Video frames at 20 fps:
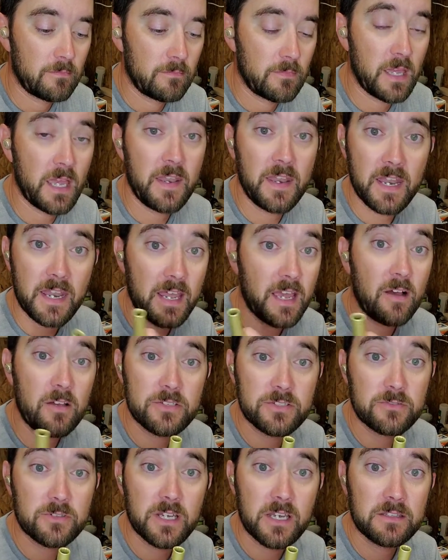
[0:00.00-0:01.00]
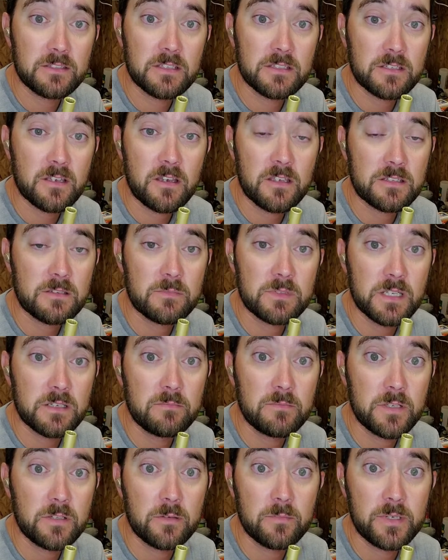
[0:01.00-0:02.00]
then I also got this awesome
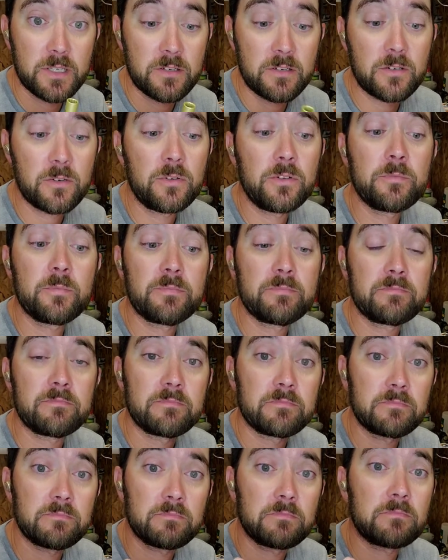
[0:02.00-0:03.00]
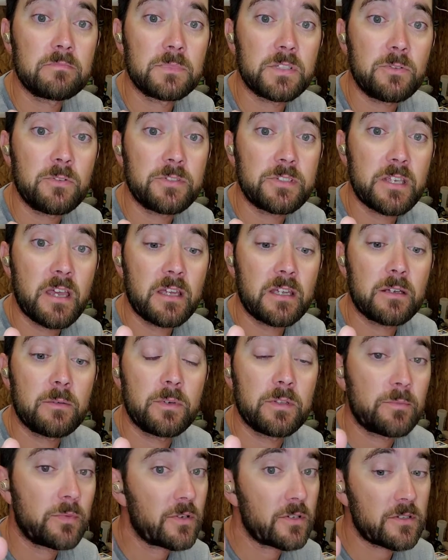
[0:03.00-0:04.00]
10 millimeter gold socket
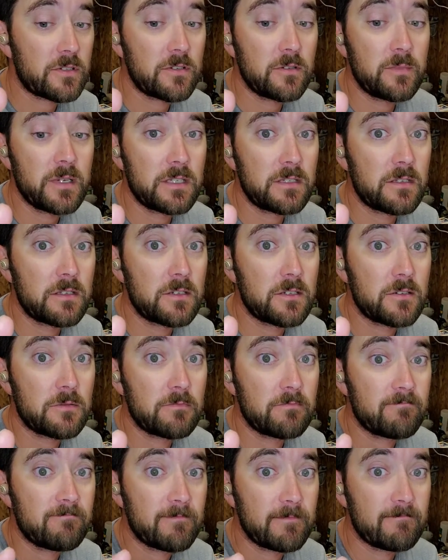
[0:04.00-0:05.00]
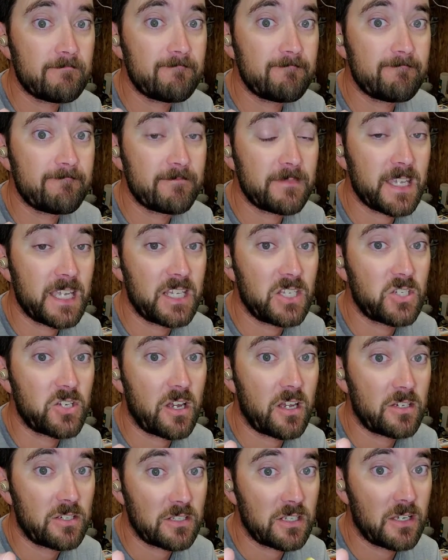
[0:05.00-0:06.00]
with personal message. Thanks,
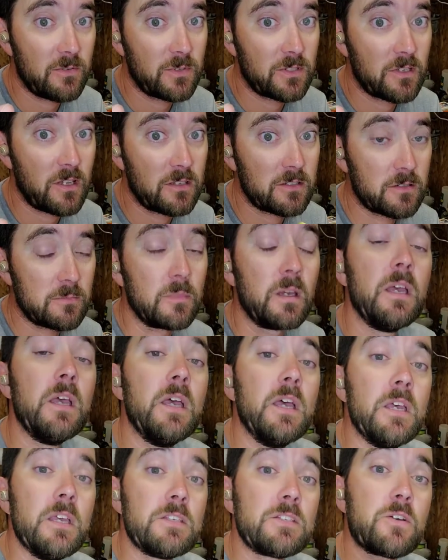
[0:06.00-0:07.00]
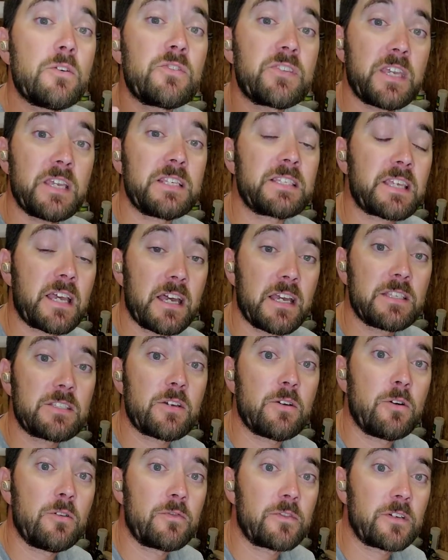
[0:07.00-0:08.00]
Josh. That was awesome. So thanks, guys,
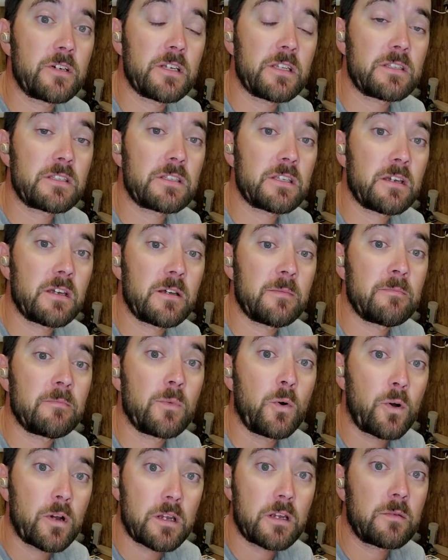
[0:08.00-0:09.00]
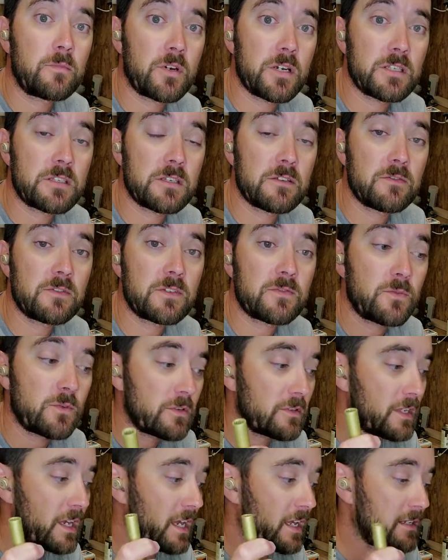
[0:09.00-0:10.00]
over at Orca Abrasives
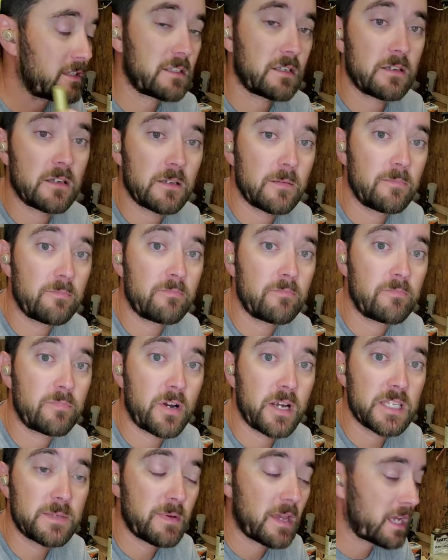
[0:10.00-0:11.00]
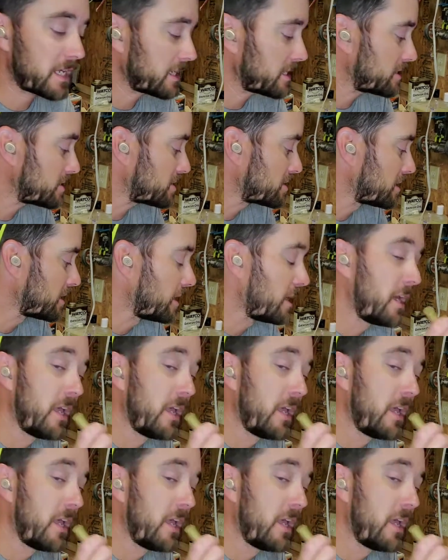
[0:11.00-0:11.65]
for that price package.